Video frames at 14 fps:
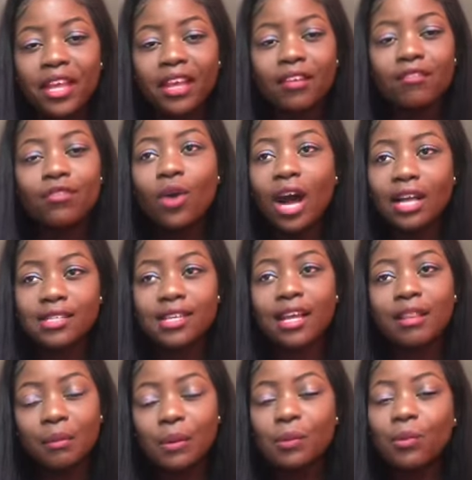If you ask
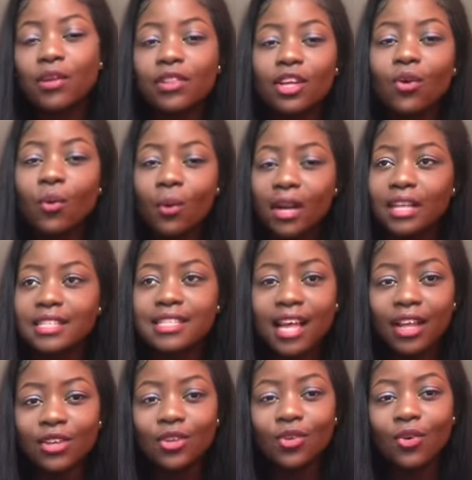other people and they don't want to
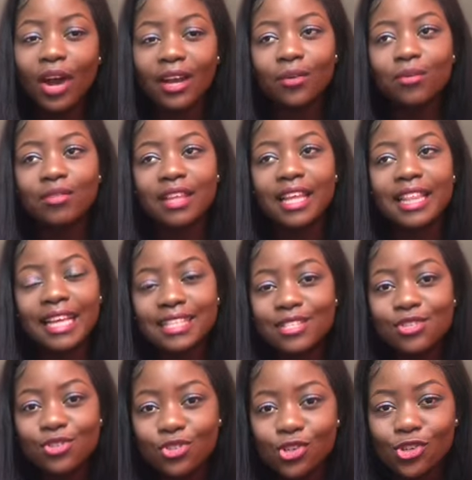tell you, I don't think that's
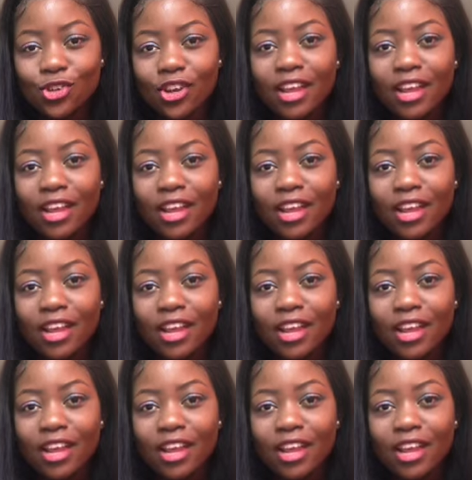true.